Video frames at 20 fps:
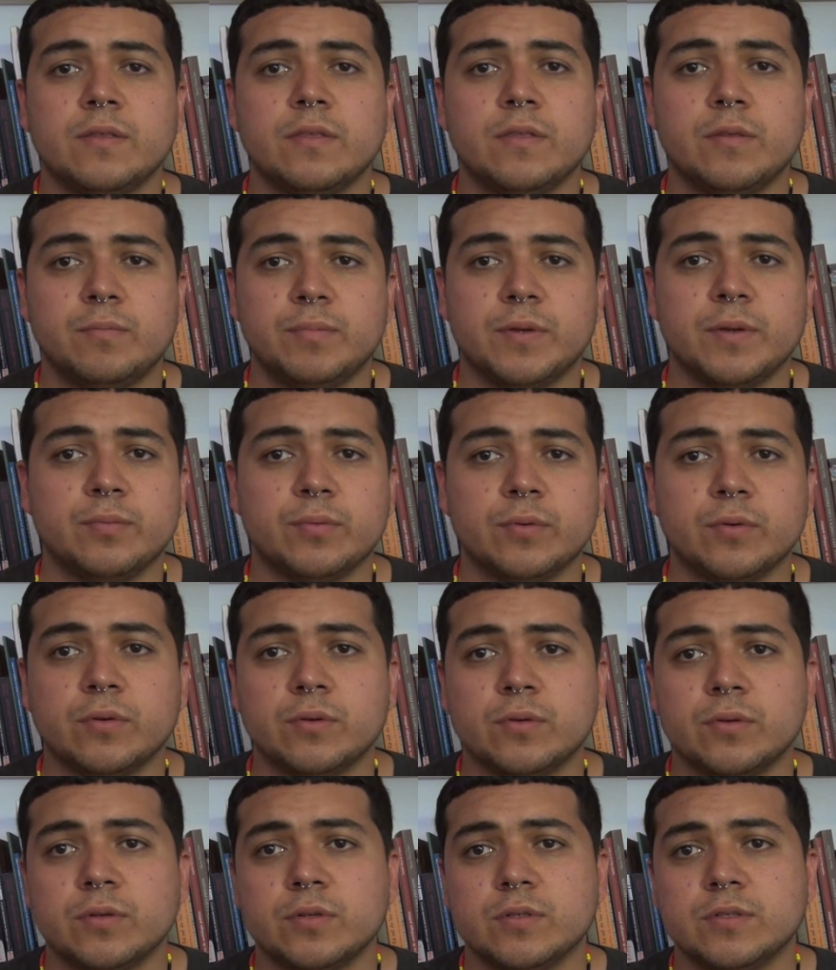the
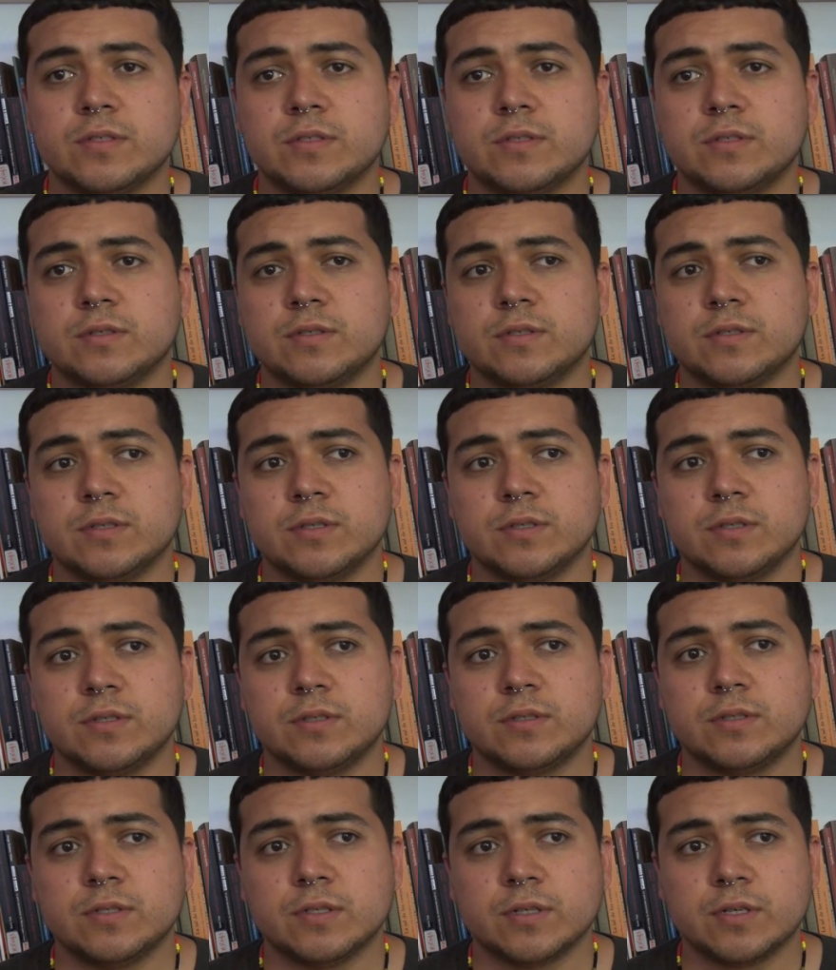people to
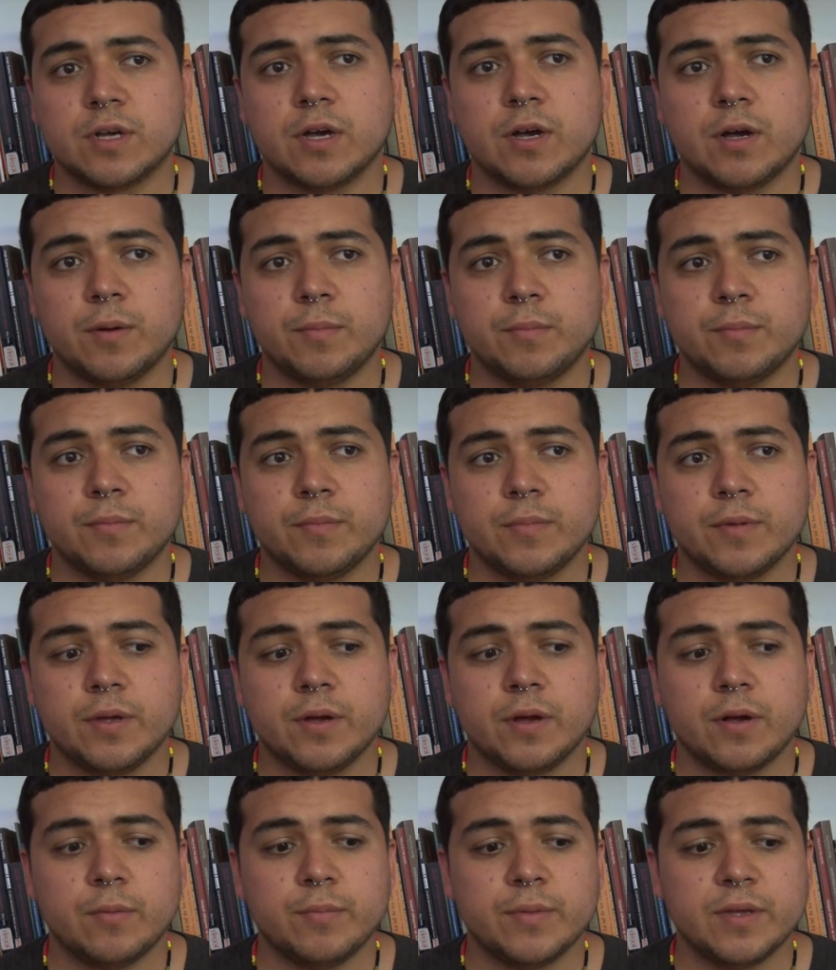to come
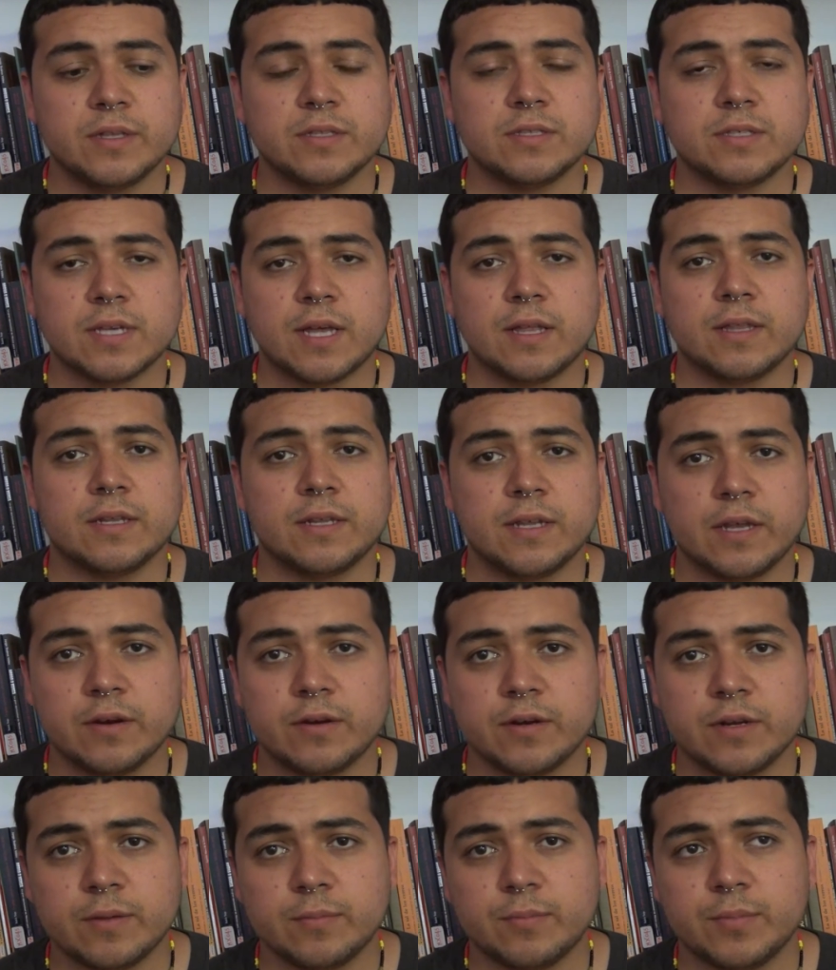um, in
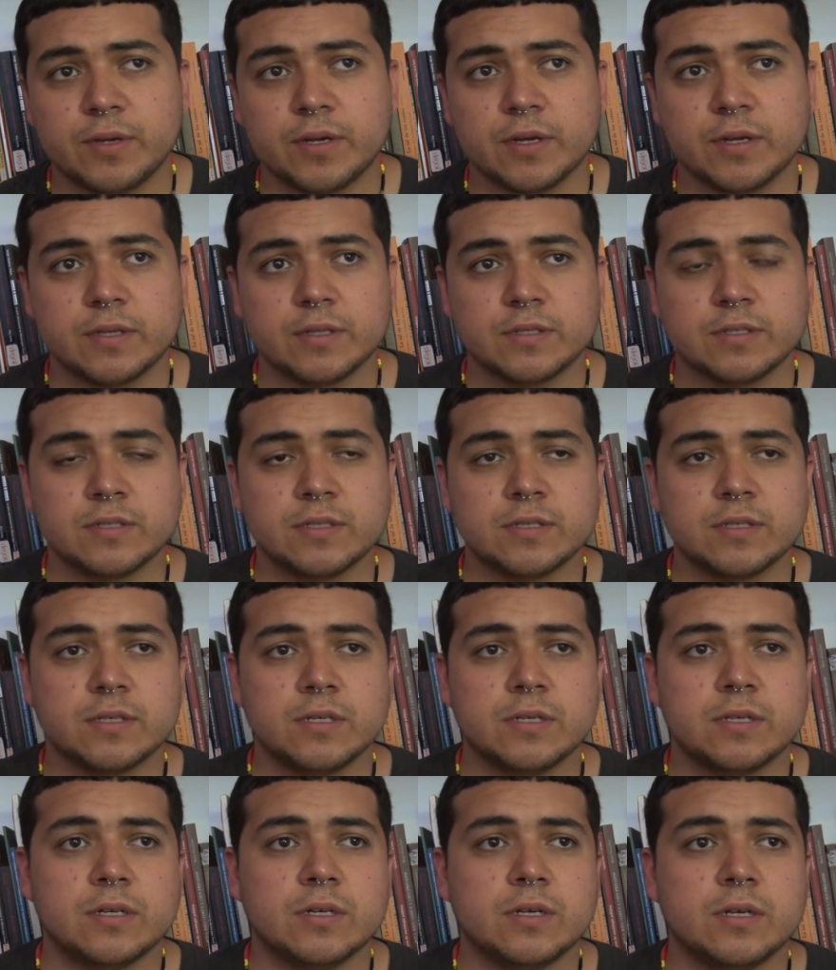solidarity because
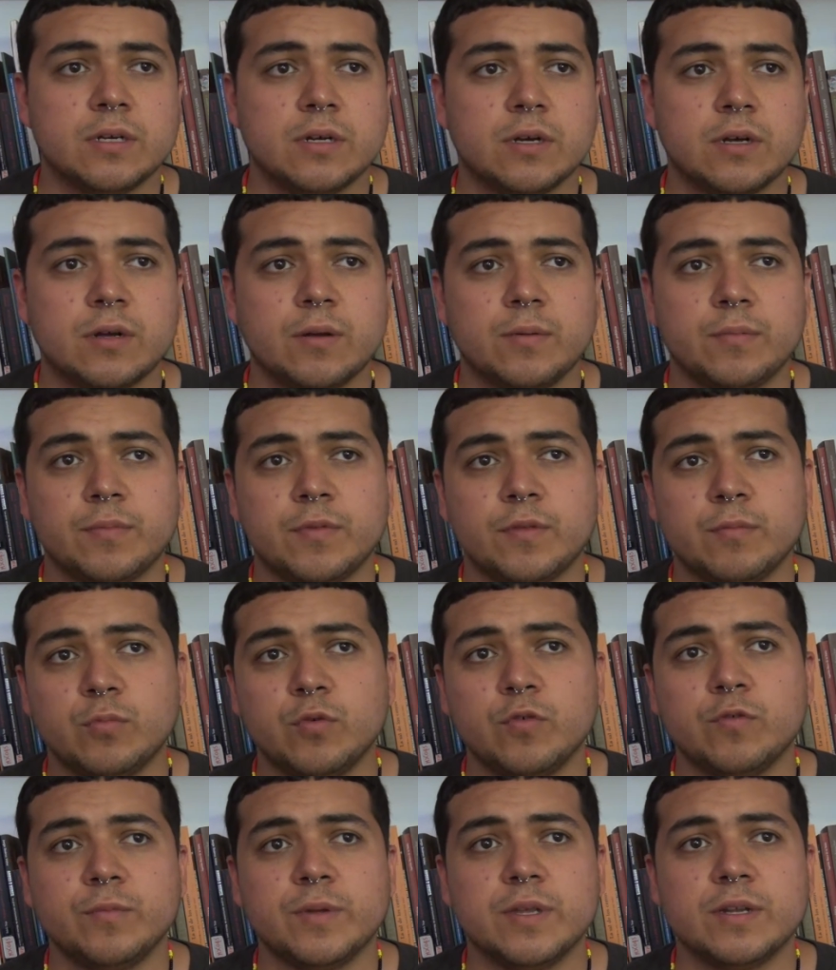um, the
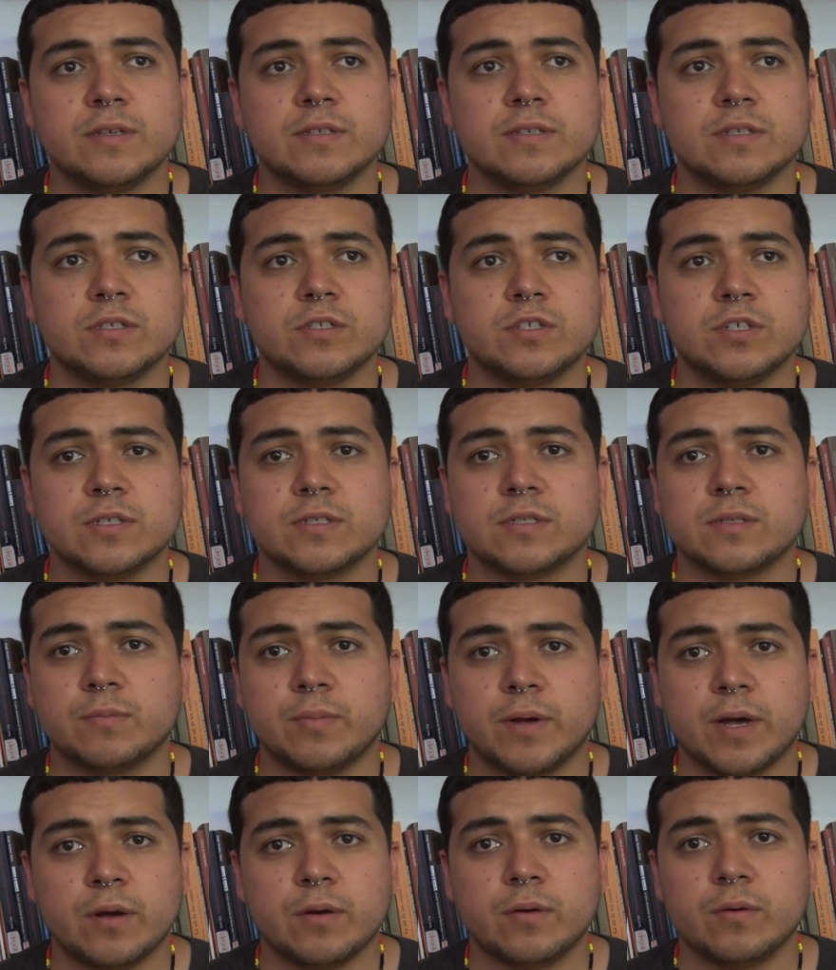movement isn't just
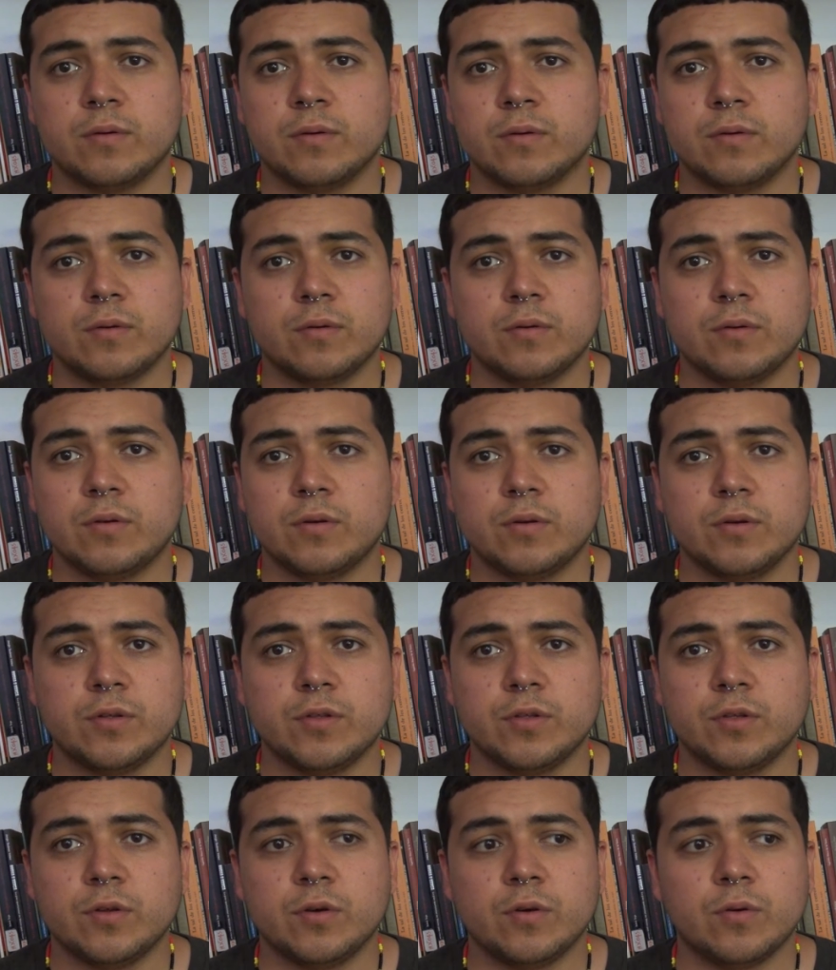about
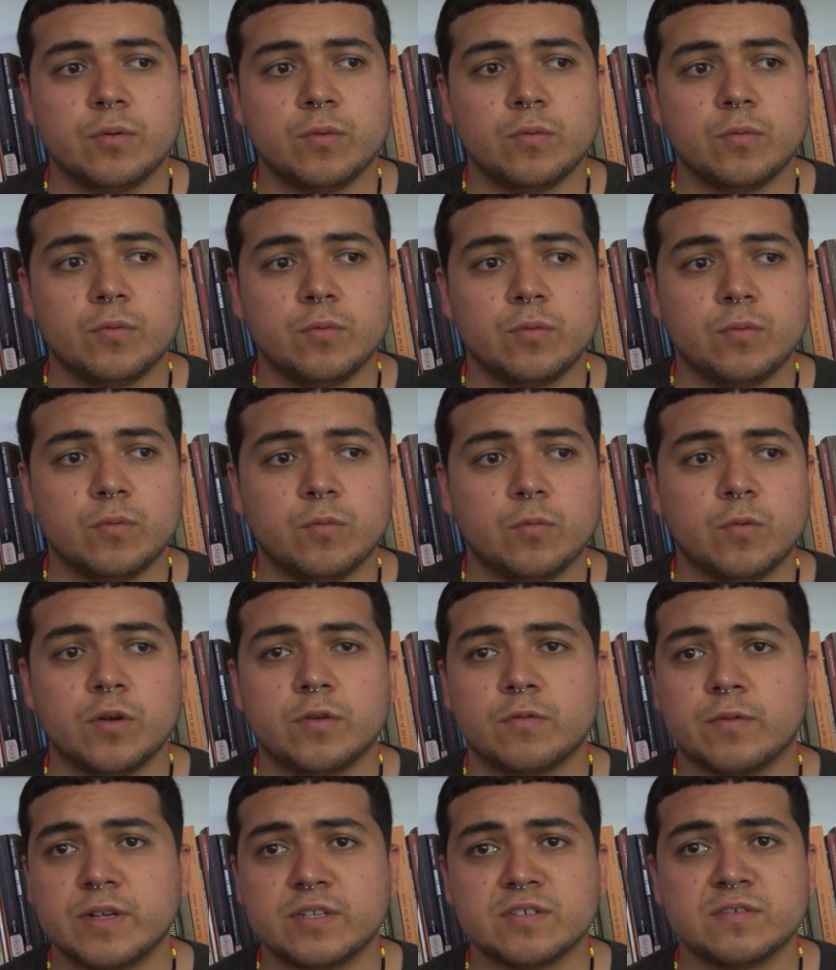you know
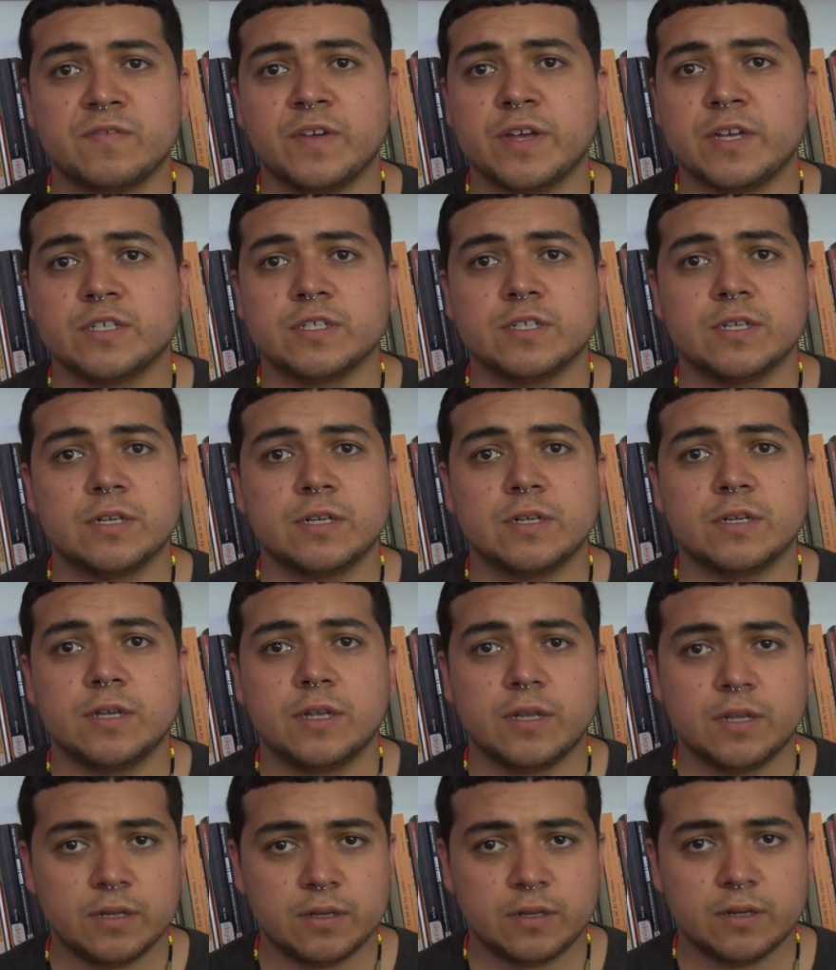one reservation
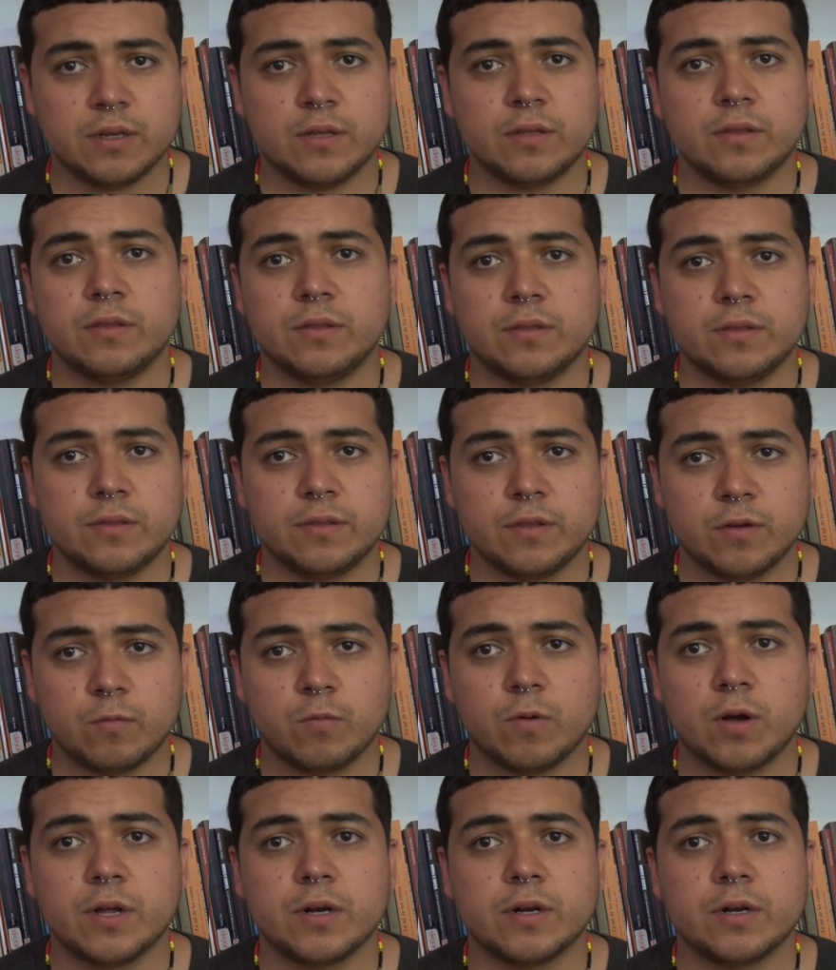and and their
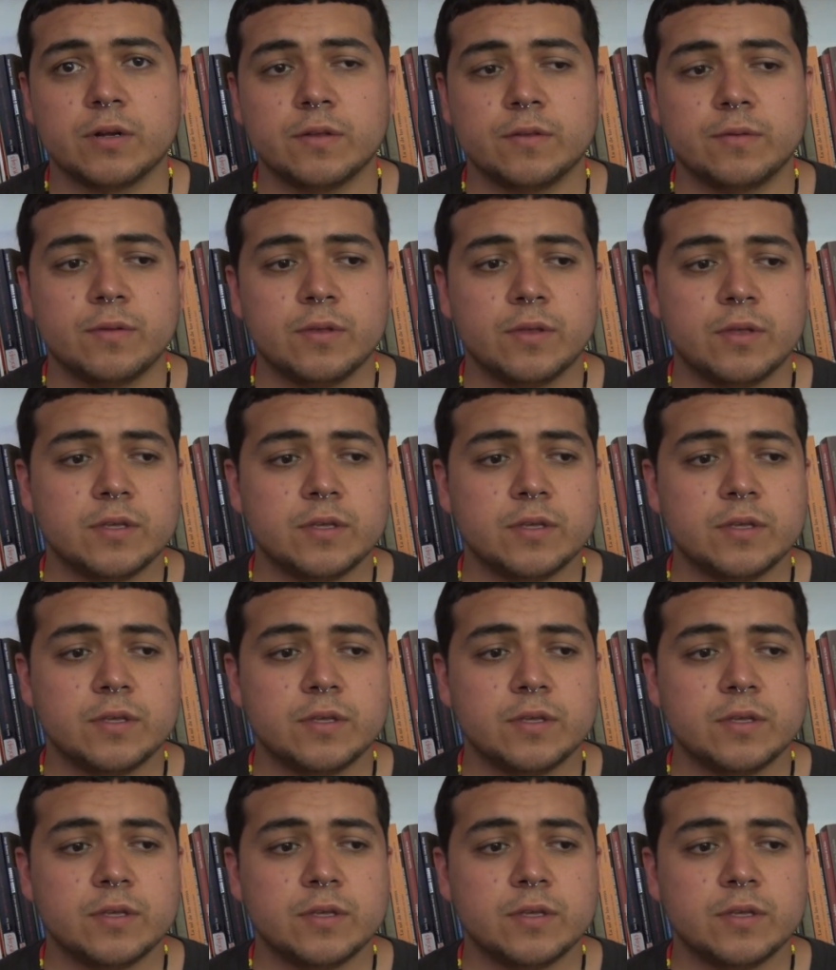water.